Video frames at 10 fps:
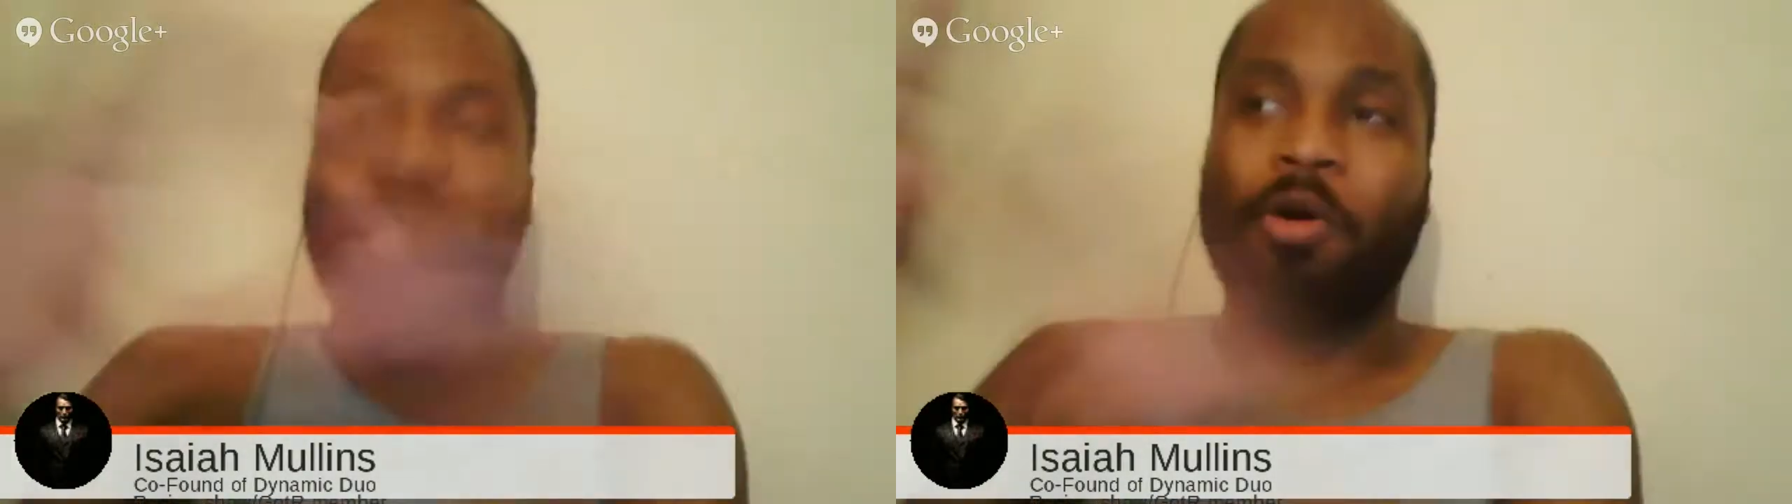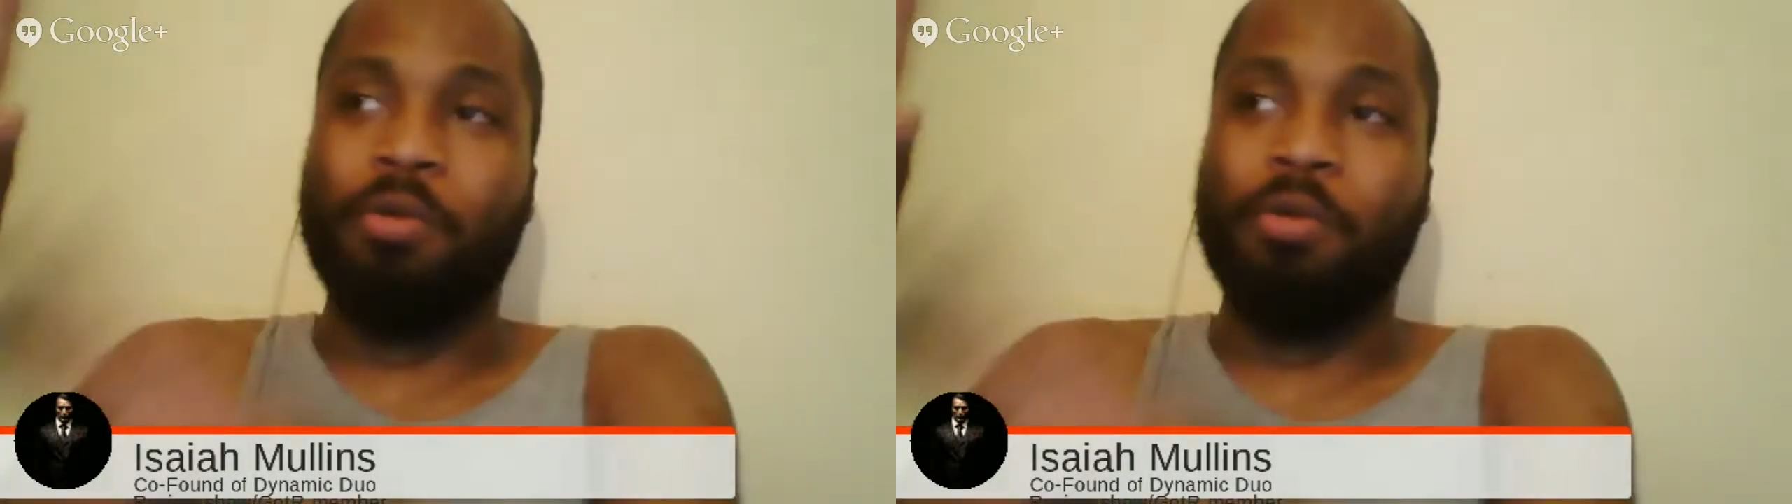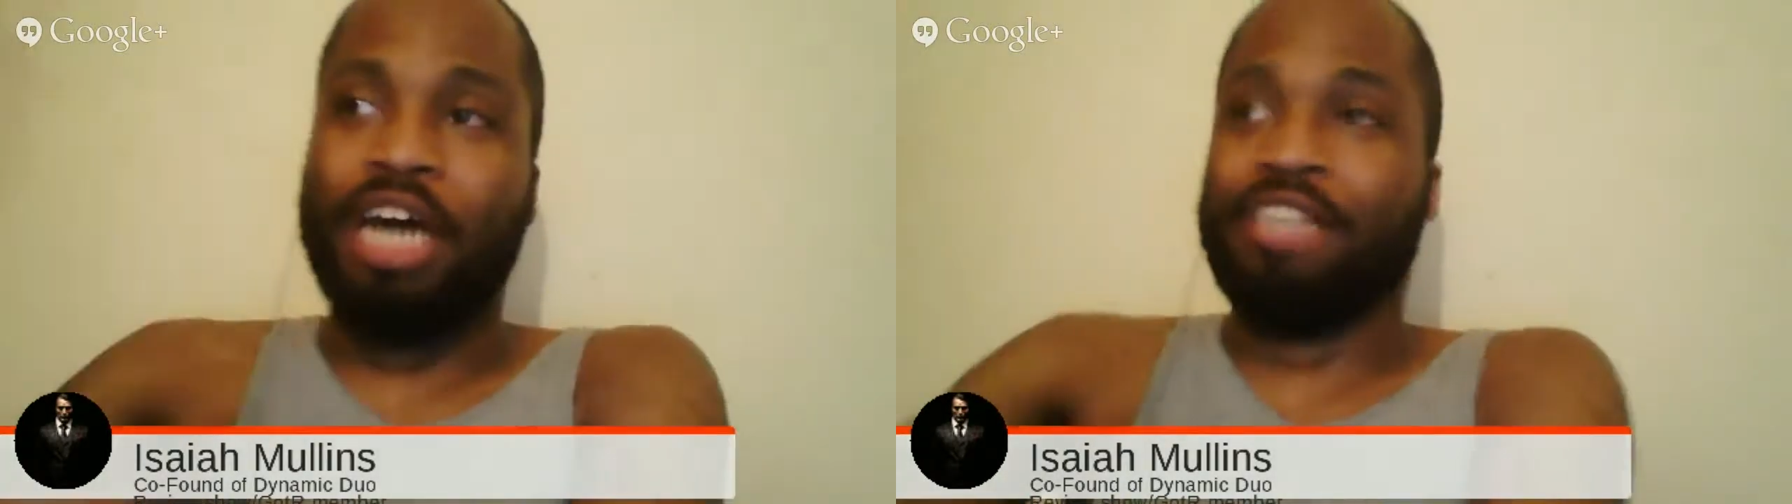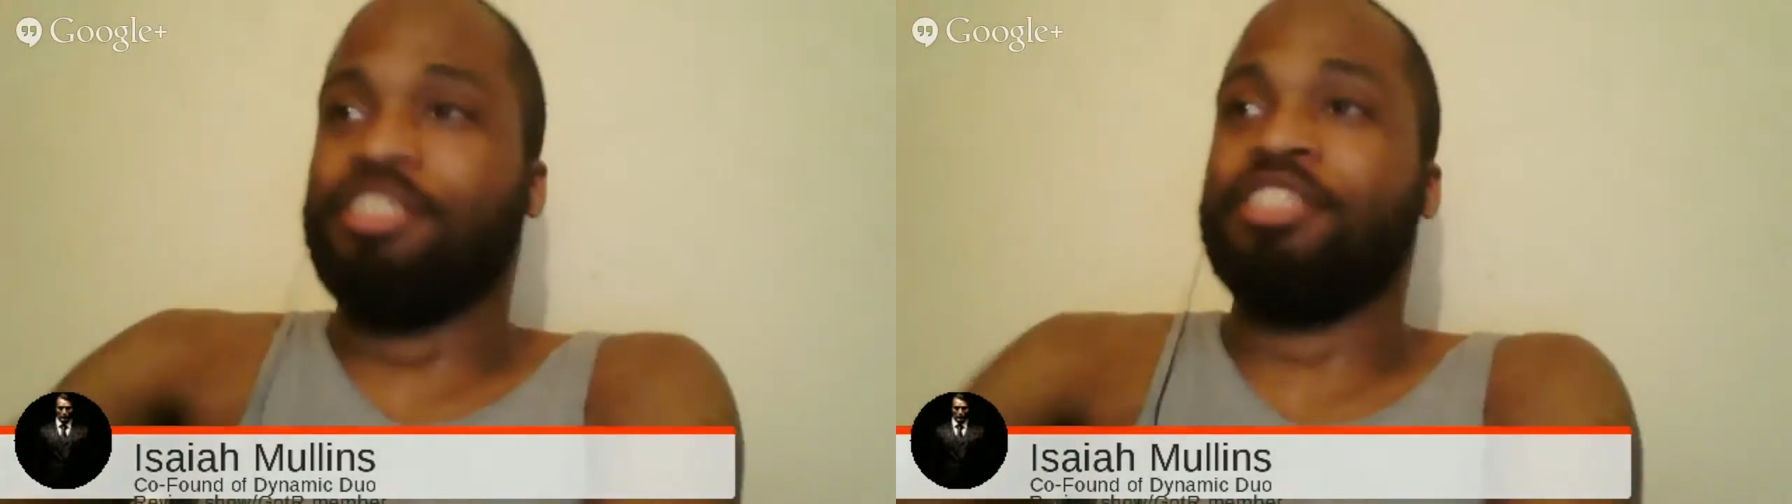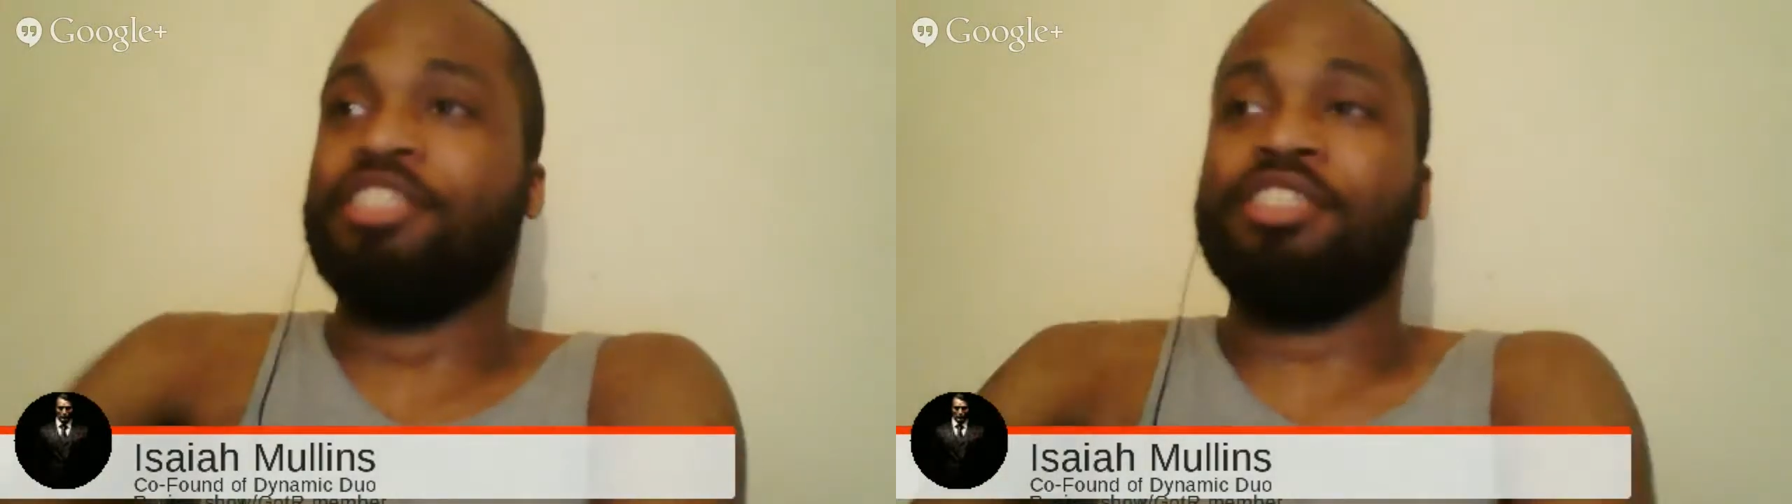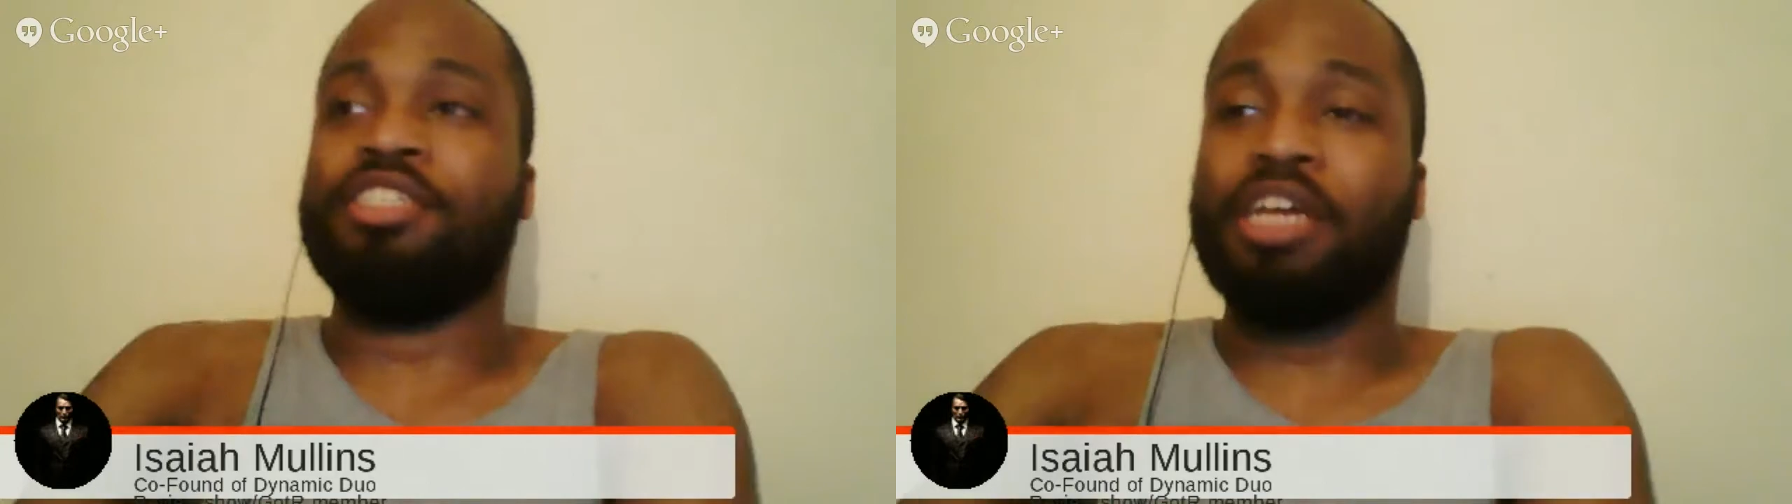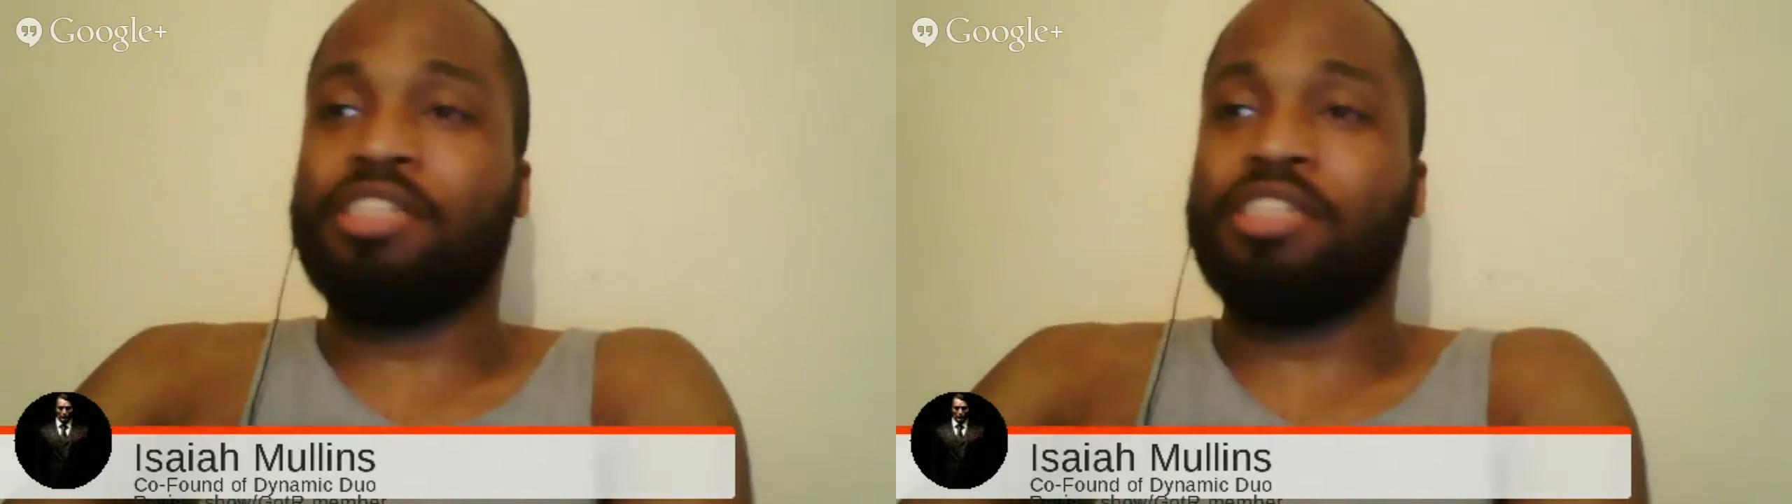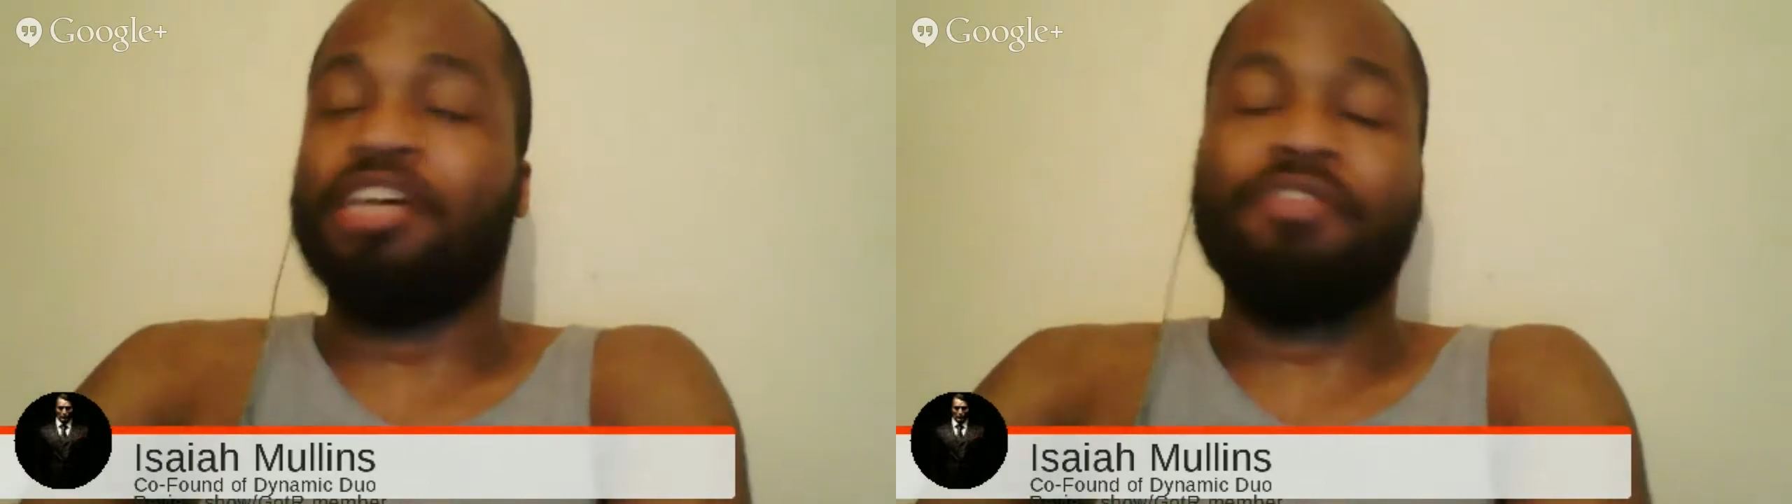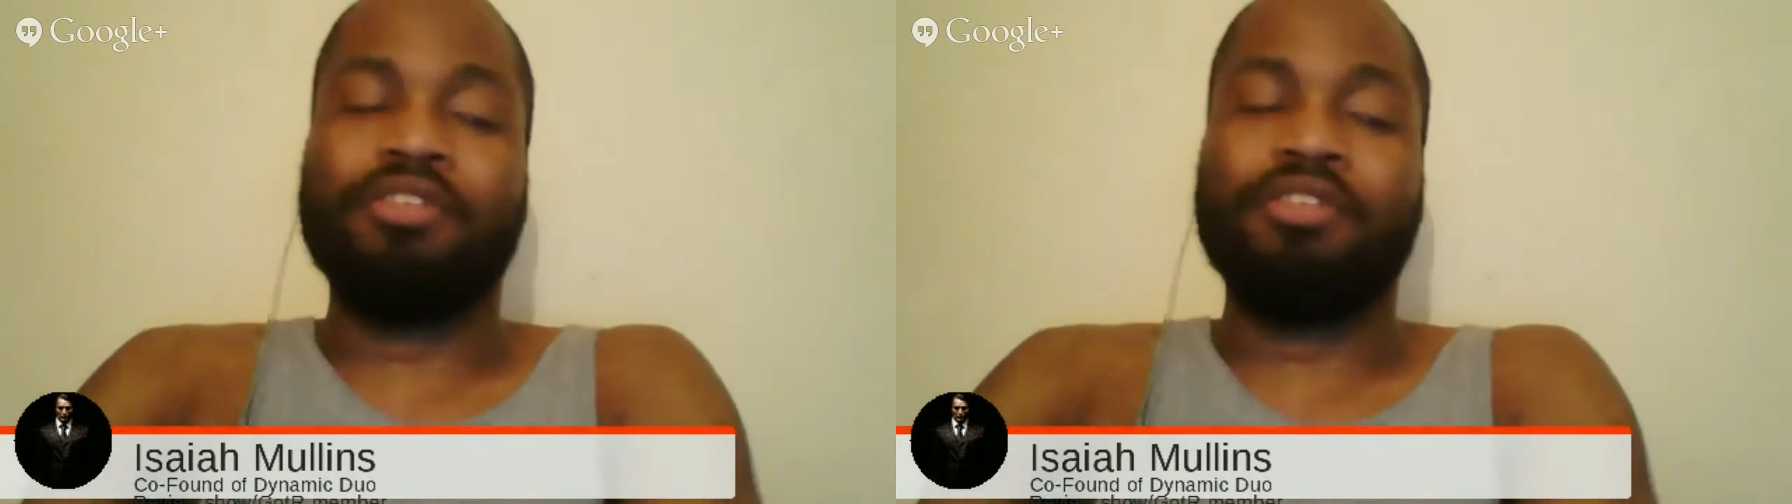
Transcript: whole nonsense and all that stuff.